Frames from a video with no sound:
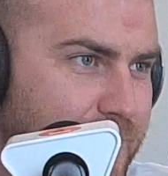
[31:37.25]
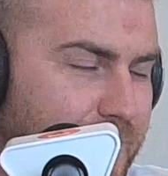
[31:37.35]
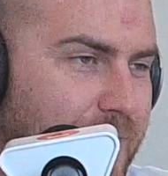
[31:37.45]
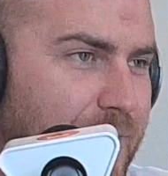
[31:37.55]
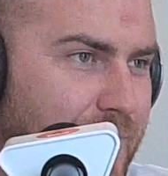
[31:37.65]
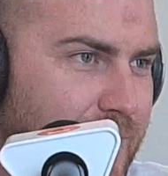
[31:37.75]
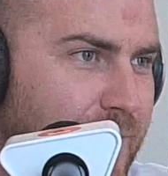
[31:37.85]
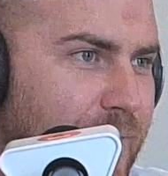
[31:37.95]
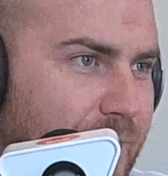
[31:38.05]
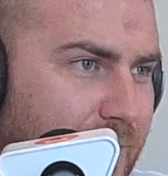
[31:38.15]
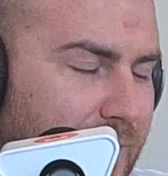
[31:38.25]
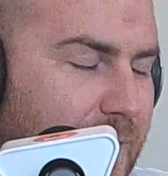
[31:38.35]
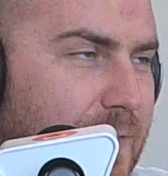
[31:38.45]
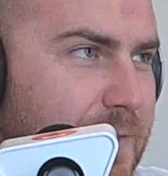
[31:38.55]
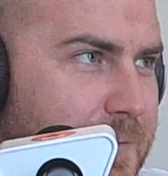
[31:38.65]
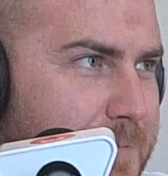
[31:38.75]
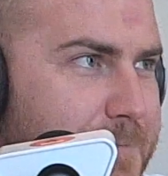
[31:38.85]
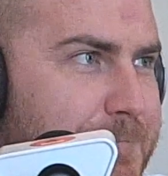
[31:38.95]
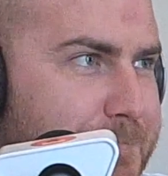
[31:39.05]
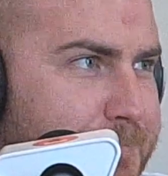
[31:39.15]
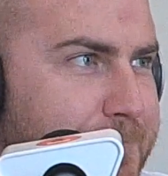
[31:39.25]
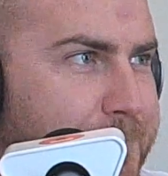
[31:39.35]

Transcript: So because agencies have this similar